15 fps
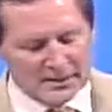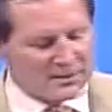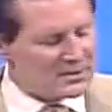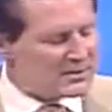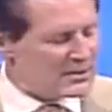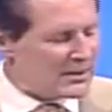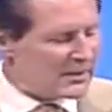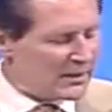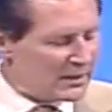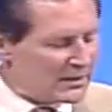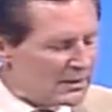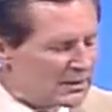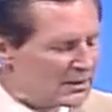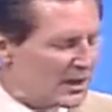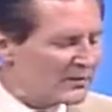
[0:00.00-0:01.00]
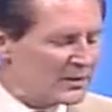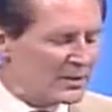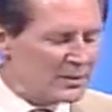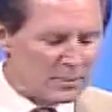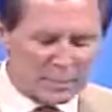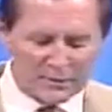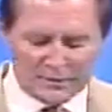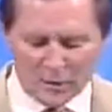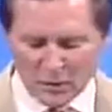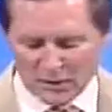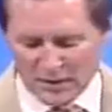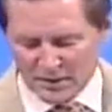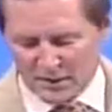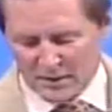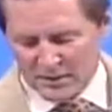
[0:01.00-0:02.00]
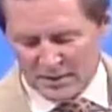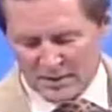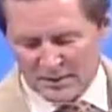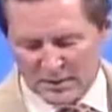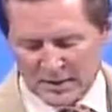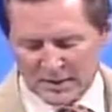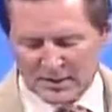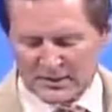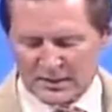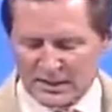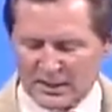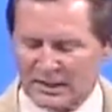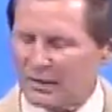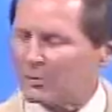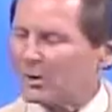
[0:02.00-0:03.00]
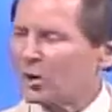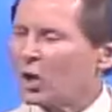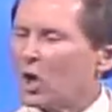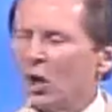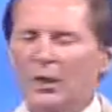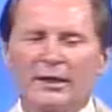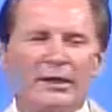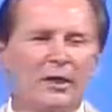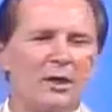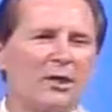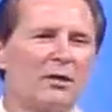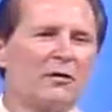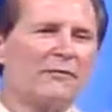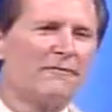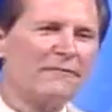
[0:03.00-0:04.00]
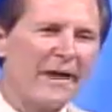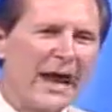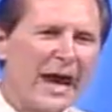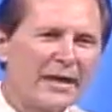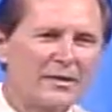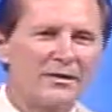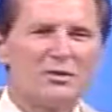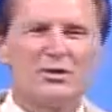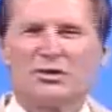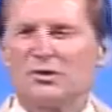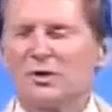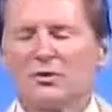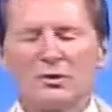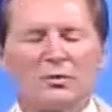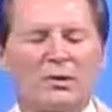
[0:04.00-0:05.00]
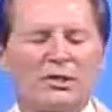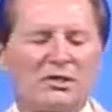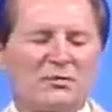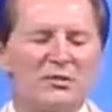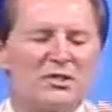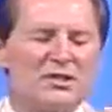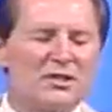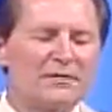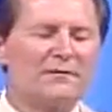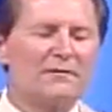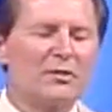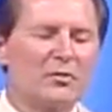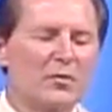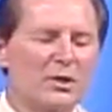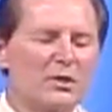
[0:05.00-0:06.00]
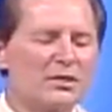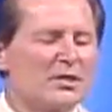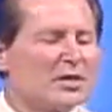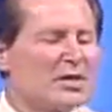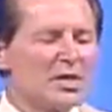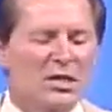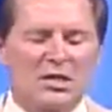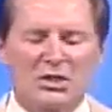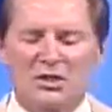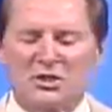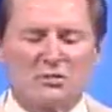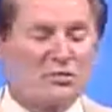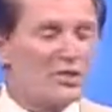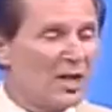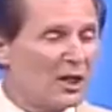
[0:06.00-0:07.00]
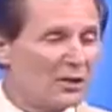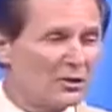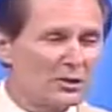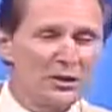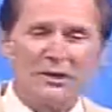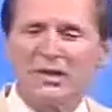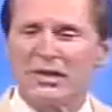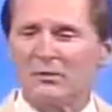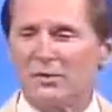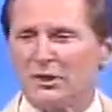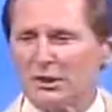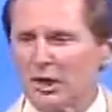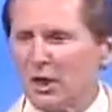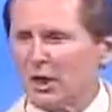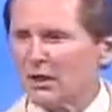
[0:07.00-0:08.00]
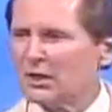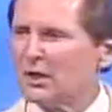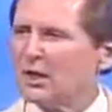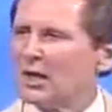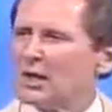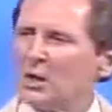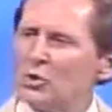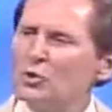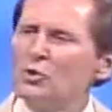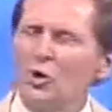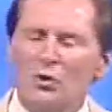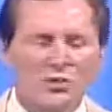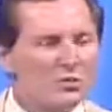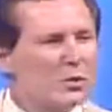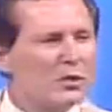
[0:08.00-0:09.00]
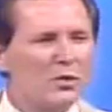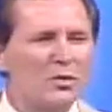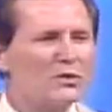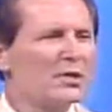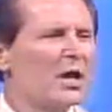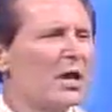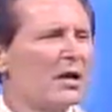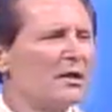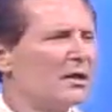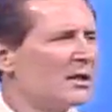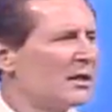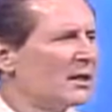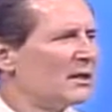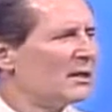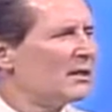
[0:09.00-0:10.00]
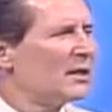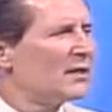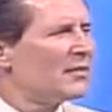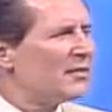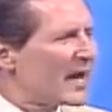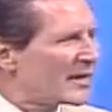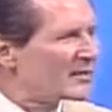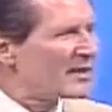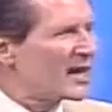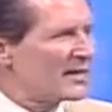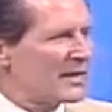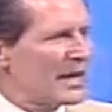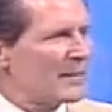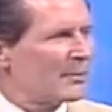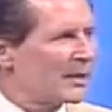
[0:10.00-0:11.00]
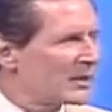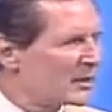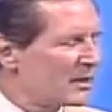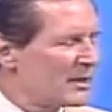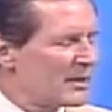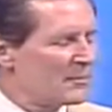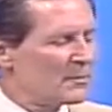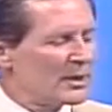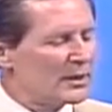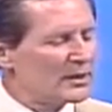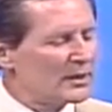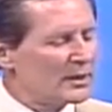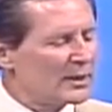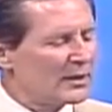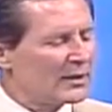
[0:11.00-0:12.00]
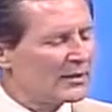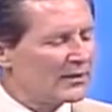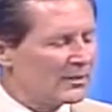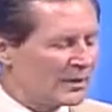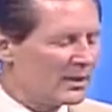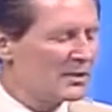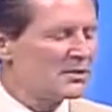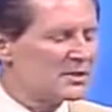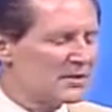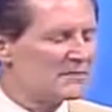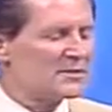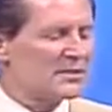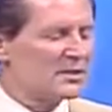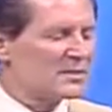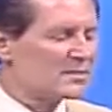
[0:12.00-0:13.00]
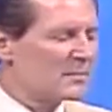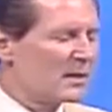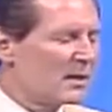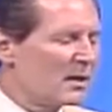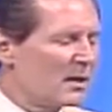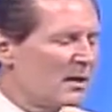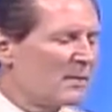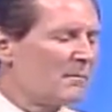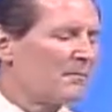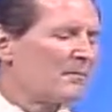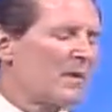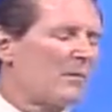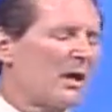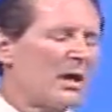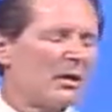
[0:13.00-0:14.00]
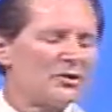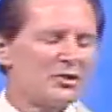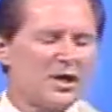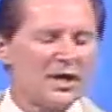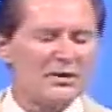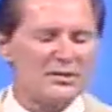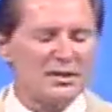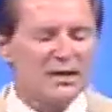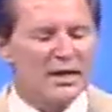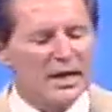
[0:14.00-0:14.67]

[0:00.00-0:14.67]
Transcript: this lady had done nothing to provoke it, but they were calling her fat. And the only way she was different was she was elderly, they were young. Who knows what goes on in that dynamic. But the kids have since apologized.